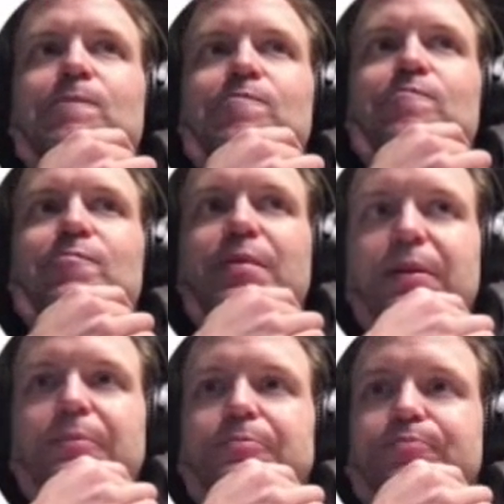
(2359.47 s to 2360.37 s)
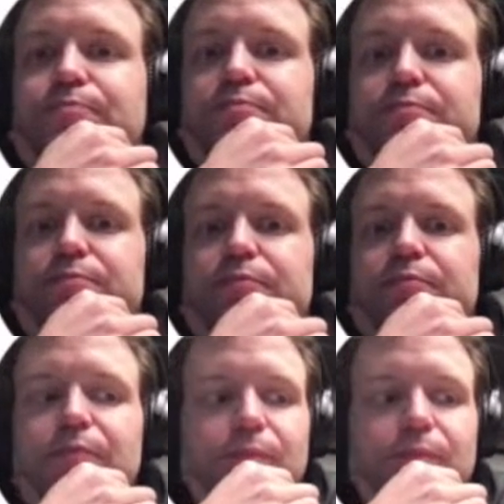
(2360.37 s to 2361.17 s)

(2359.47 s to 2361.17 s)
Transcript: And if you want to do a lecture,